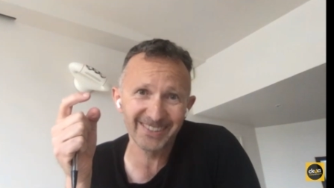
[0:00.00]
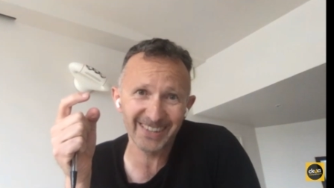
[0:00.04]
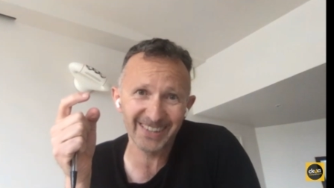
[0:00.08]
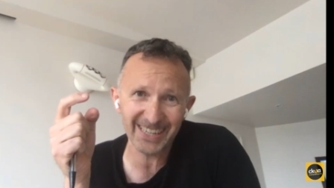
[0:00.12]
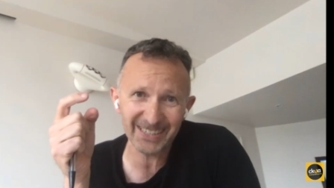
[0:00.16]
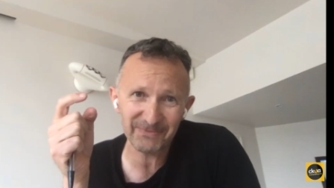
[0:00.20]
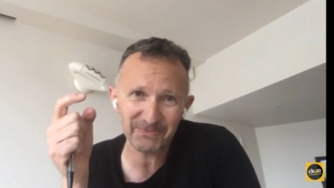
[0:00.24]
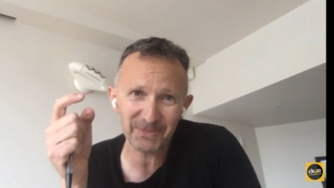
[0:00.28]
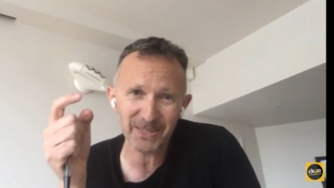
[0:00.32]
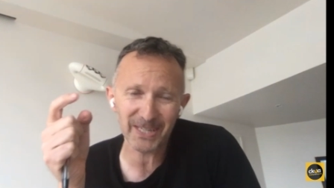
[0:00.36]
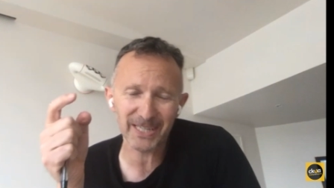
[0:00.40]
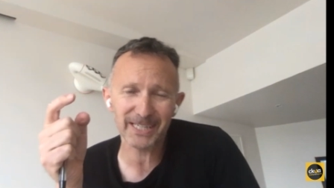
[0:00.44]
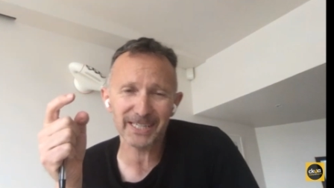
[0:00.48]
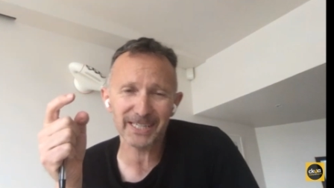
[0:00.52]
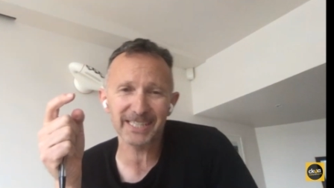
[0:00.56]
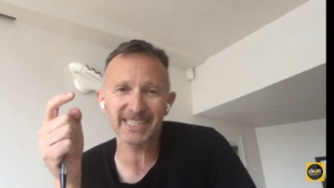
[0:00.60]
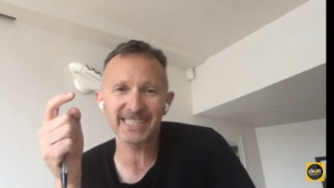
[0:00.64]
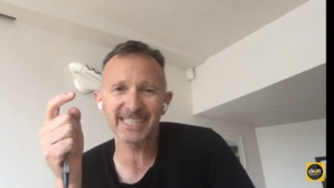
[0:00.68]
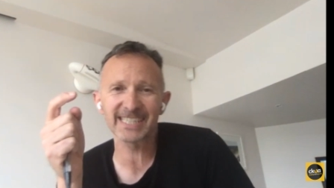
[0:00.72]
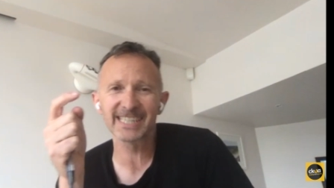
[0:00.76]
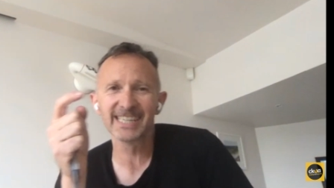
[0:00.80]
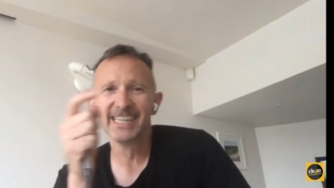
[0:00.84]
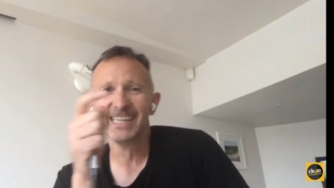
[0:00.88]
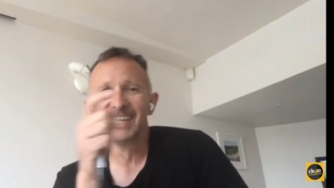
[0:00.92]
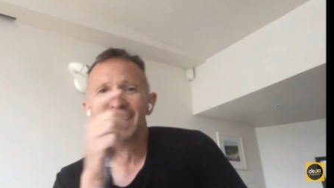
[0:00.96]
right because
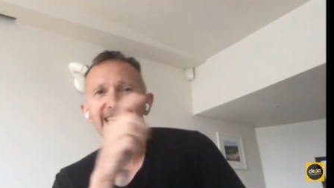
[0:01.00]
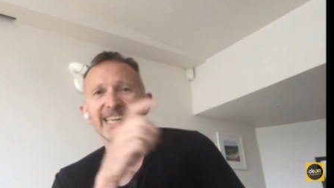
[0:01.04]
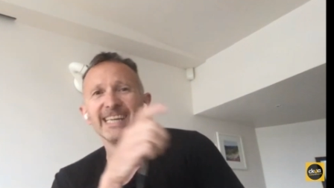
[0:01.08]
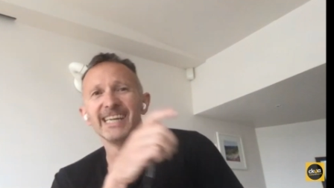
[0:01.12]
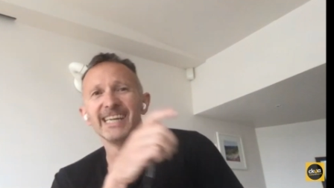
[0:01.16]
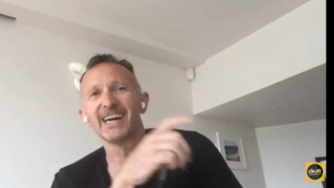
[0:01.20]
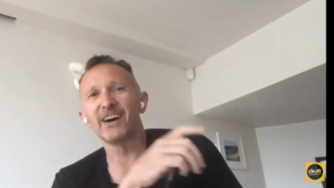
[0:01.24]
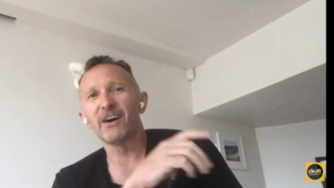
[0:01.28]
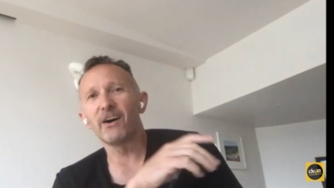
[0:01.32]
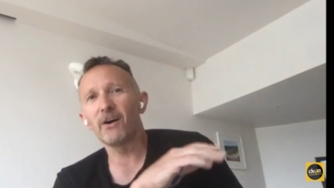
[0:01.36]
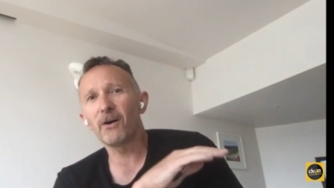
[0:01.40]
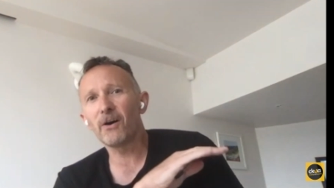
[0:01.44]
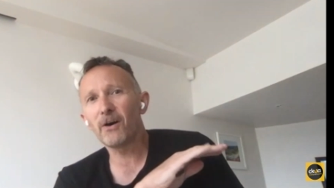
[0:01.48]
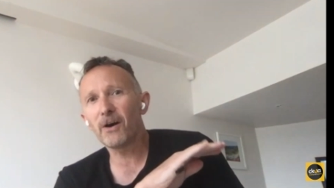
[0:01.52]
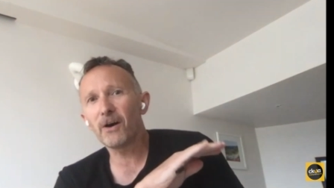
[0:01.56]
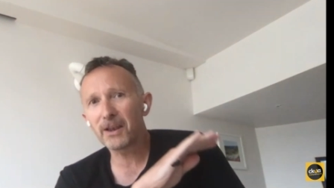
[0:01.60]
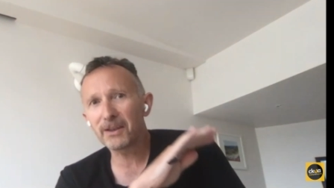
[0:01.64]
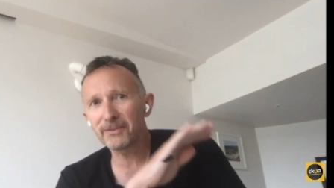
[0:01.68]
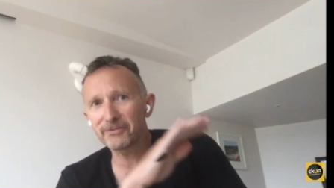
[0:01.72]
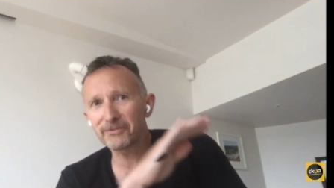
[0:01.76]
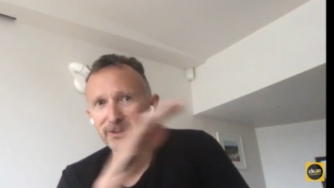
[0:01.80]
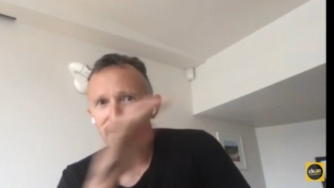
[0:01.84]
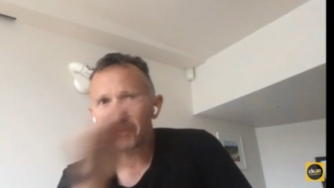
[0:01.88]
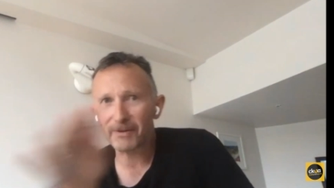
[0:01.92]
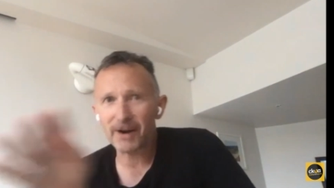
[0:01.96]
all of
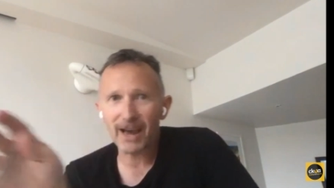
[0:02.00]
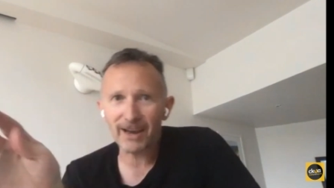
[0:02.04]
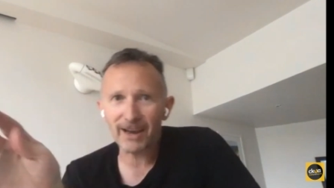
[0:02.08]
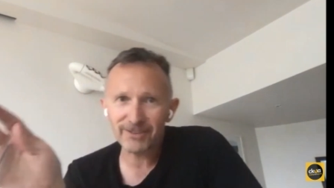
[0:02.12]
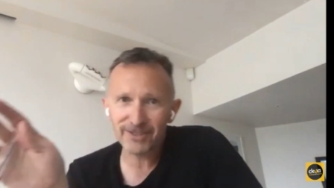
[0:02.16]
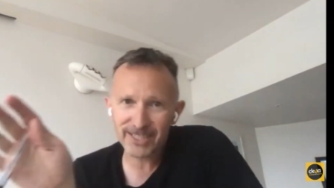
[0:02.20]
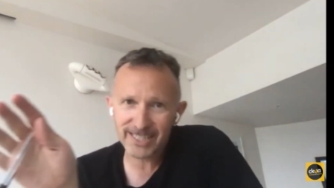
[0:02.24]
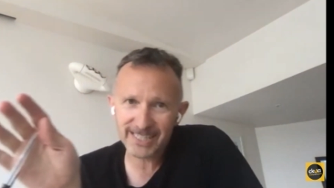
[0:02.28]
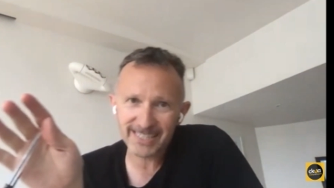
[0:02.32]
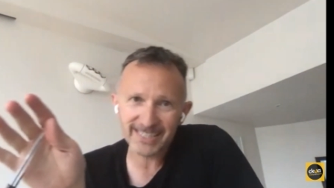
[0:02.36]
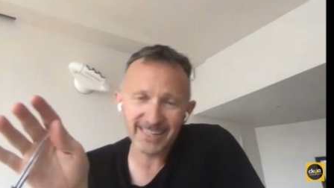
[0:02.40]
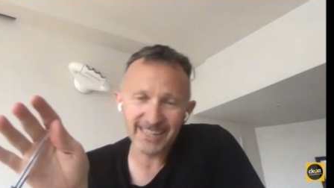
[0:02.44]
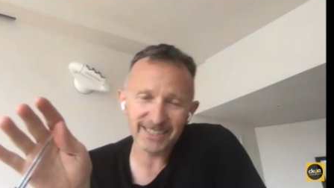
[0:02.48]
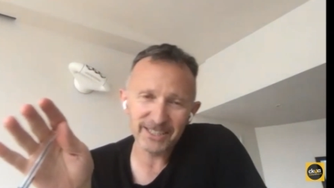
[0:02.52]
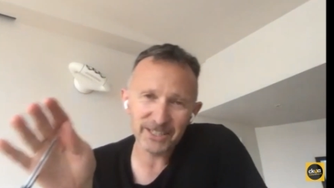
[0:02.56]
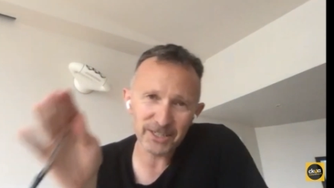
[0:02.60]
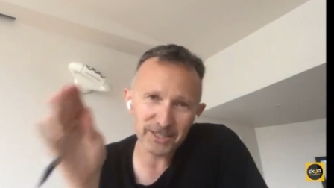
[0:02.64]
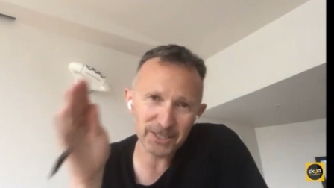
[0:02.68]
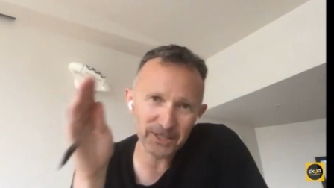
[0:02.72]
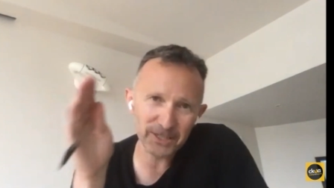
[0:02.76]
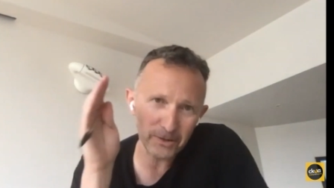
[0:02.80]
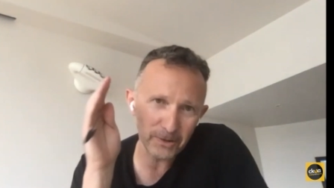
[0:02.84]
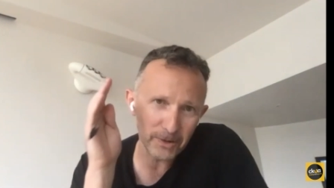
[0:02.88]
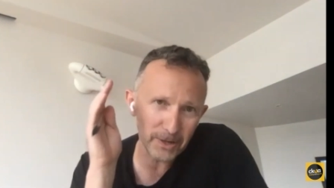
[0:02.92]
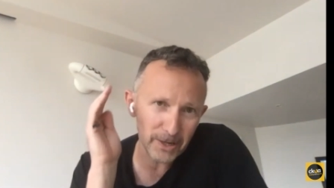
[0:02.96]
the graphs are
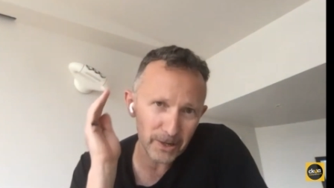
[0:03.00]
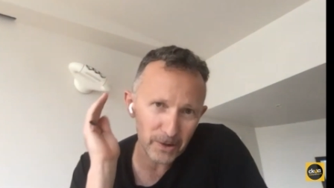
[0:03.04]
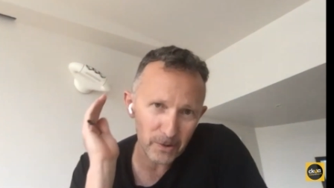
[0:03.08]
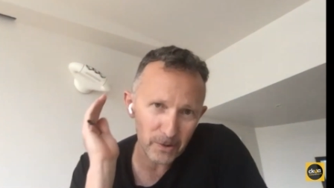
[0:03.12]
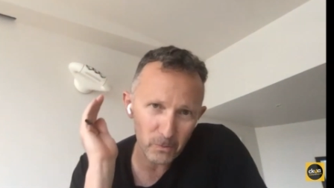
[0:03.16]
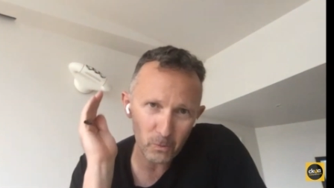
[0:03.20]
just going in